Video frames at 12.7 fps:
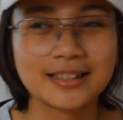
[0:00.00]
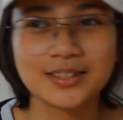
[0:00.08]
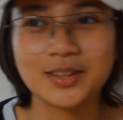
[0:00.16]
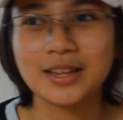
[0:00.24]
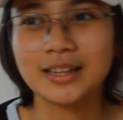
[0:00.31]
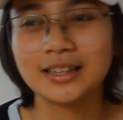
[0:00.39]

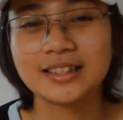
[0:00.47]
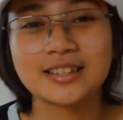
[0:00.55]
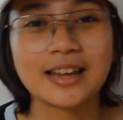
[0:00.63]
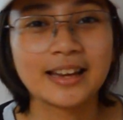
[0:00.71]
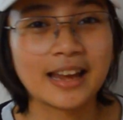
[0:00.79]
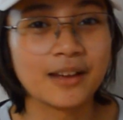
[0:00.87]
It's
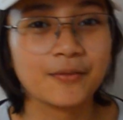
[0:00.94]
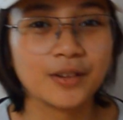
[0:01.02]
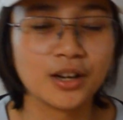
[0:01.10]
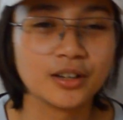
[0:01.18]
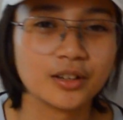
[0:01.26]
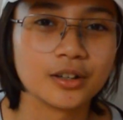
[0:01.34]
like
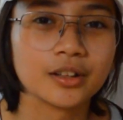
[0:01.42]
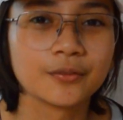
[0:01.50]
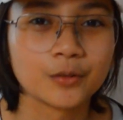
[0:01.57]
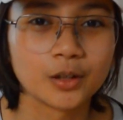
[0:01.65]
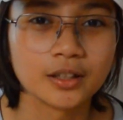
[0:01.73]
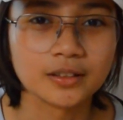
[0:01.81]
heaven on earth
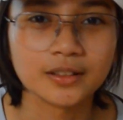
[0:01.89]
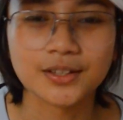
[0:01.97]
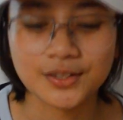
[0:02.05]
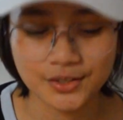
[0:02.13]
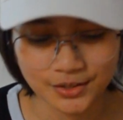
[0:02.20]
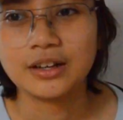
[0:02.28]
for
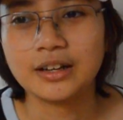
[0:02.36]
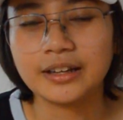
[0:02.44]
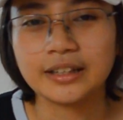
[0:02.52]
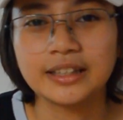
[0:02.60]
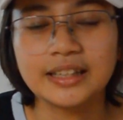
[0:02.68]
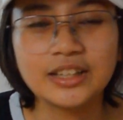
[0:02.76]
artists.
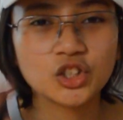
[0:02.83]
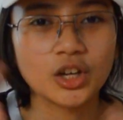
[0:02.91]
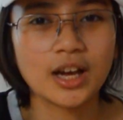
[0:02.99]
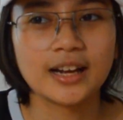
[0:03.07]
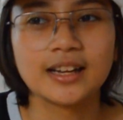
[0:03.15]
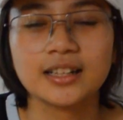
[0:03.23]
Like
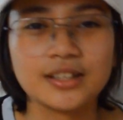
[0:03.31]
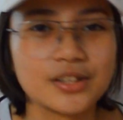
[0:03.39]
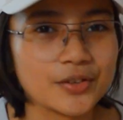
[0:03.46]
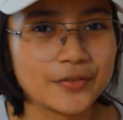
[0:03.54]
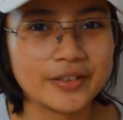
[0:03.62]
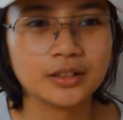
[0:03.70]
each aisle
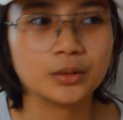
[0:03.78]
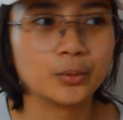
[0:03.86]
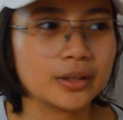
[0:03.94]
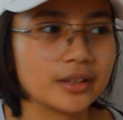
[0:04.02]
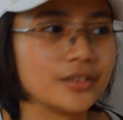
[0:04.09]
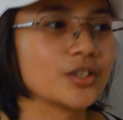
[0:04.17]
is filled
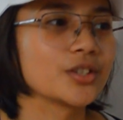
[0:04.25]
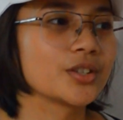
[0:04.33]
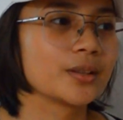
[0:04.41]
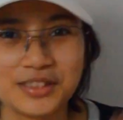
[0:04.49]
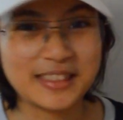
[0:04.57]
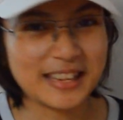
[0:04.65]
with
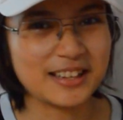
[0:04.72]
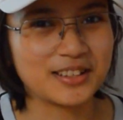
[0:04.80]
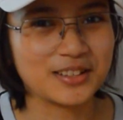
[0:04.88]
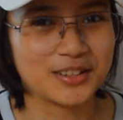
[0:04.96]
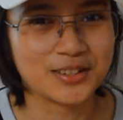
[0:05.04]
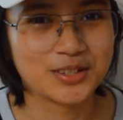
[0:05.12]
just
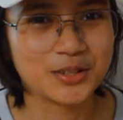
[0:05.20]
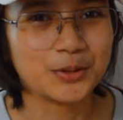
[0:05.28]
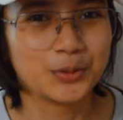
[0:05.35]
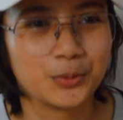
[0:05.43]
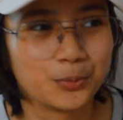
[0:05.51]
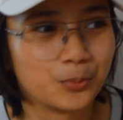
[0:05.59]
things
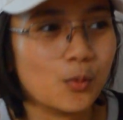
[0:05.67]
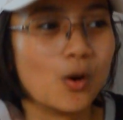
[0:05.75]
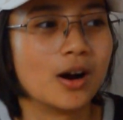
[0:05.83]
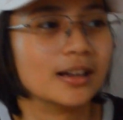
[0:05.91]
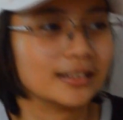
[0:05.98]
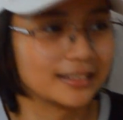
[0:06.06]
you
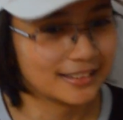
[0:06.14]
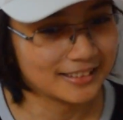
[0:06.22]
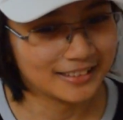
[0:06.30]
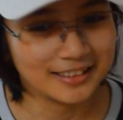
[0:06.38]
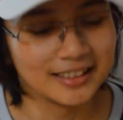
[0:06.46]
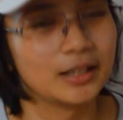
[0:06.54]
want.
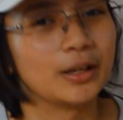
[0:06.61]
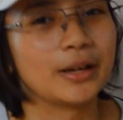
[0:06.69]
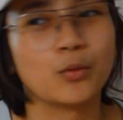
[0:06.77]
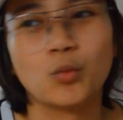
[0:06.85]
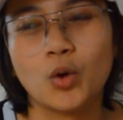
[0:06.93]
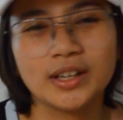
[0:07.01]

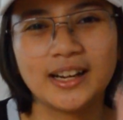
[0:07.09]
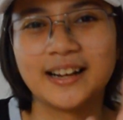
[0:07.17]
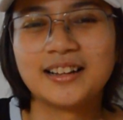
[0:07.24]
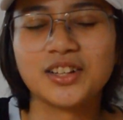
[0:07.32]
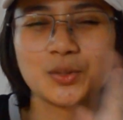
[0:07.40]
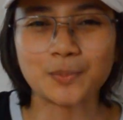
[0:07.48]
Like one aisle